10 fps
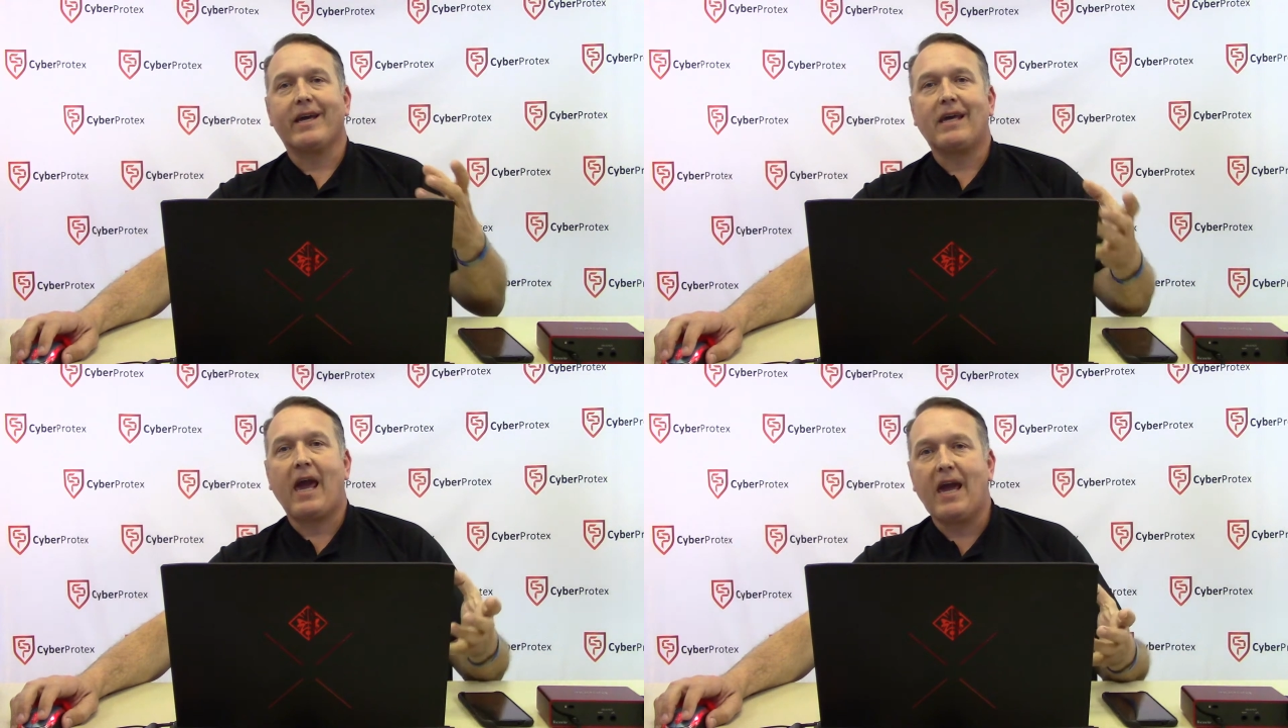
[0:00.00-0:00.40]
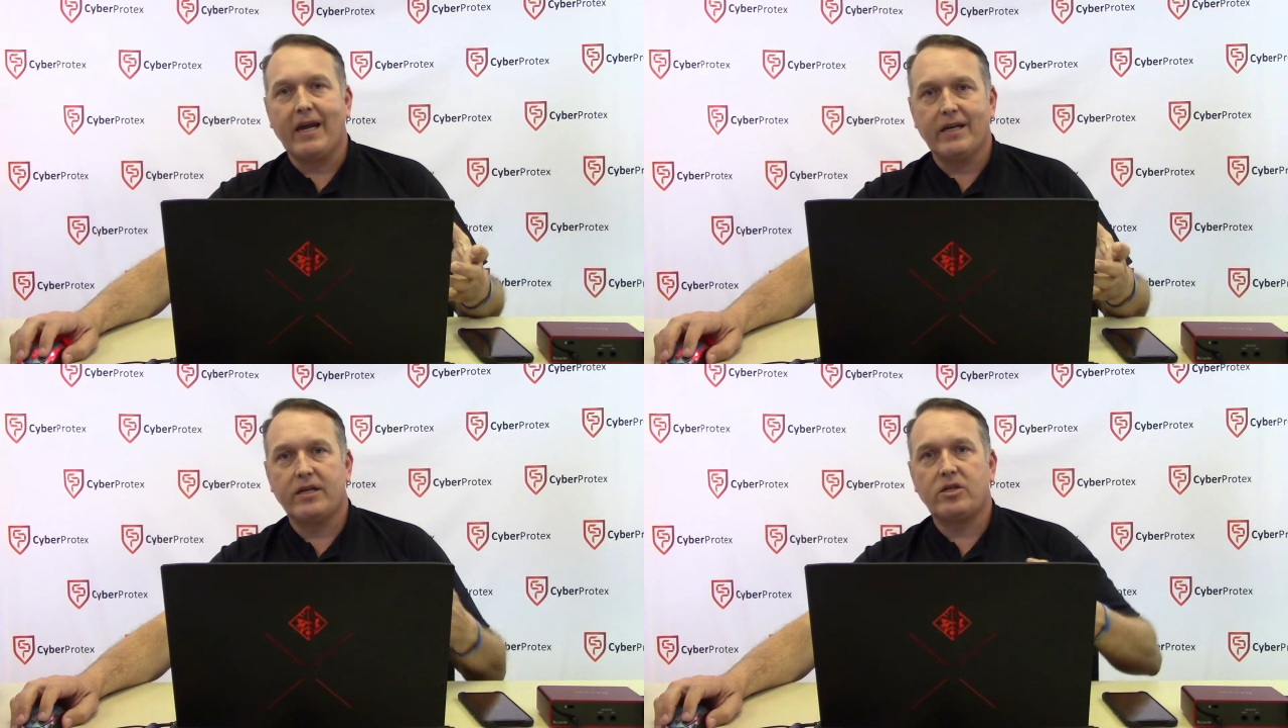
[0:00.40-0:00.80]

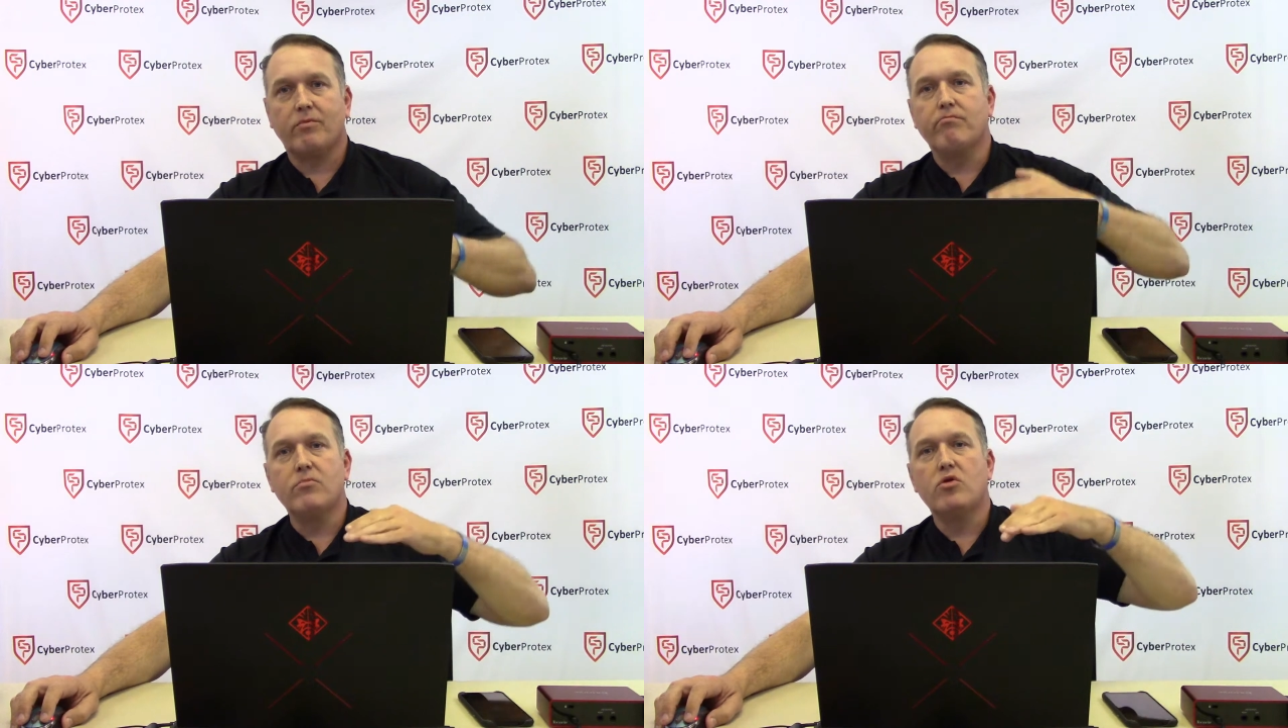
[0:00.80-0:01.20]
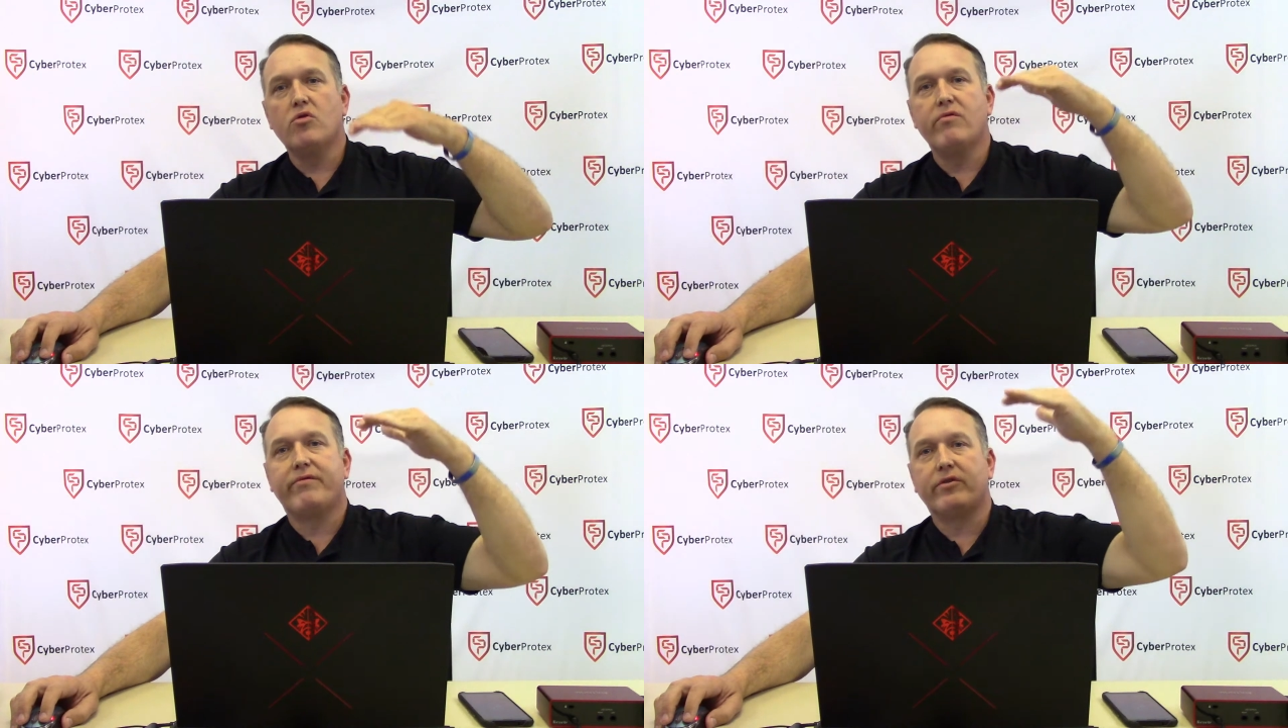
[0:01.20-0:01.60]
gate to
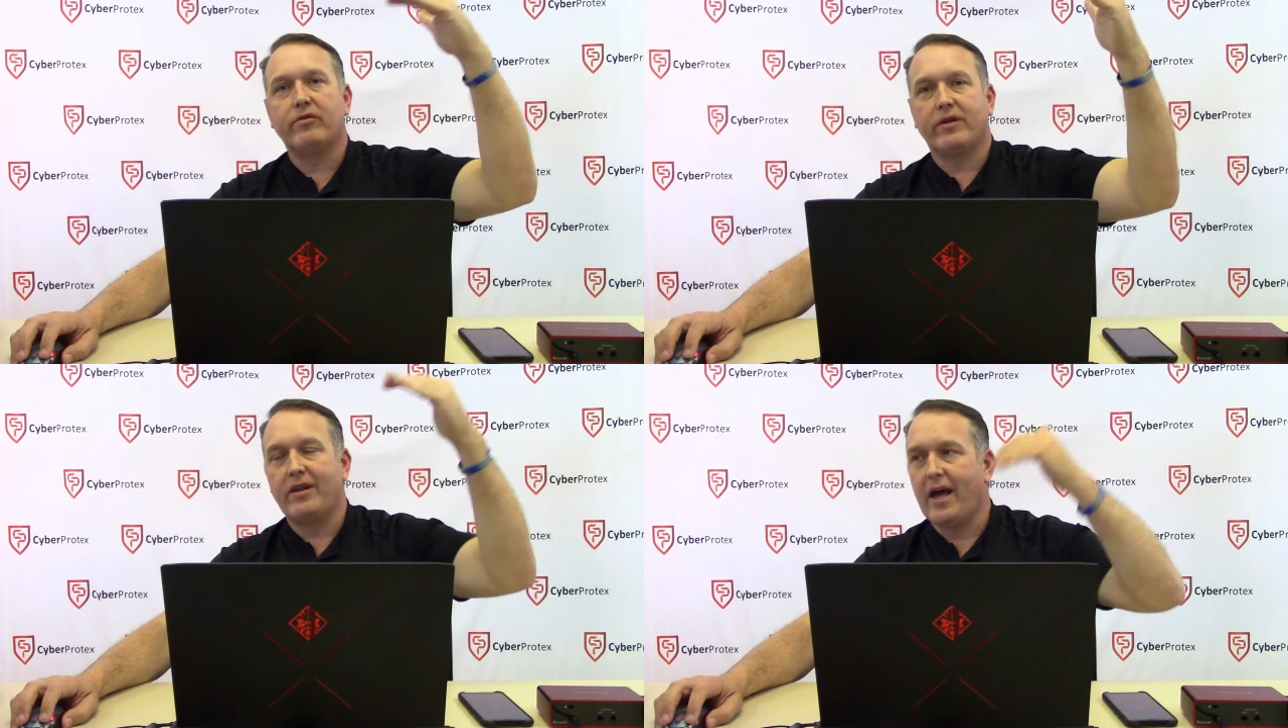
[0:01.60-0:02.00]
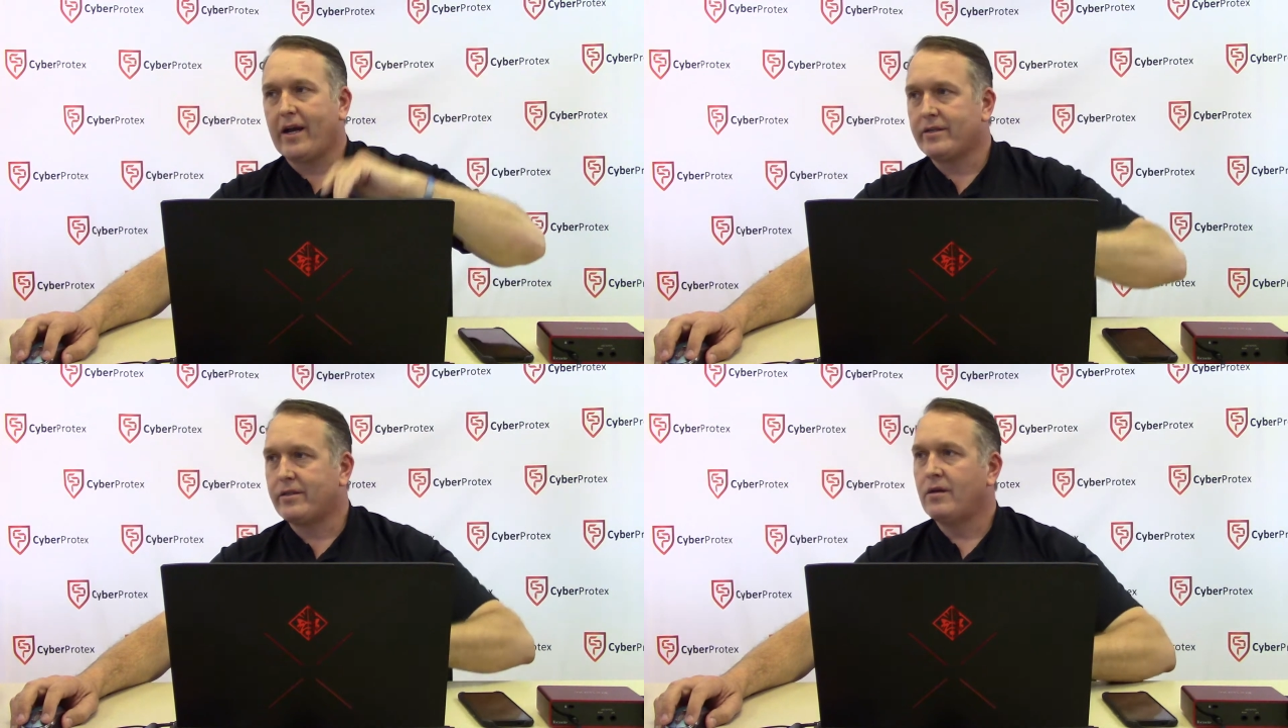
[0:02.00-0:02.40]
move to the
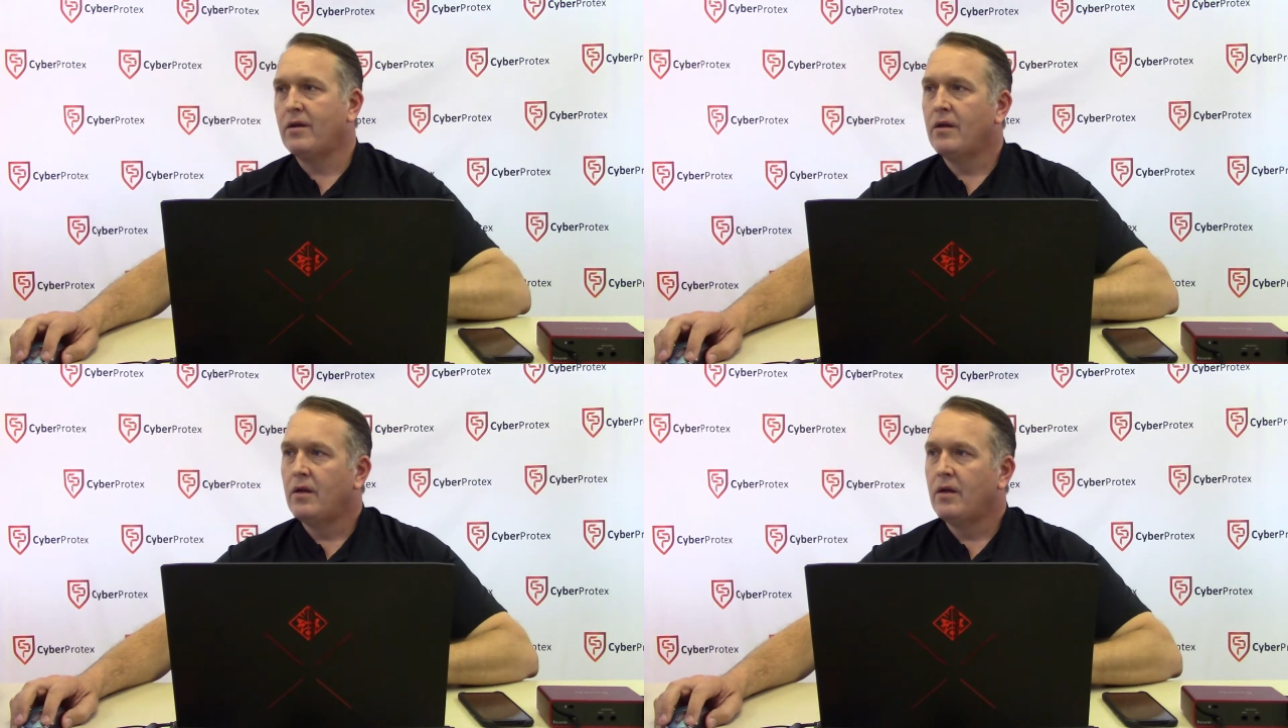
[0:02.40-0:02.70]
next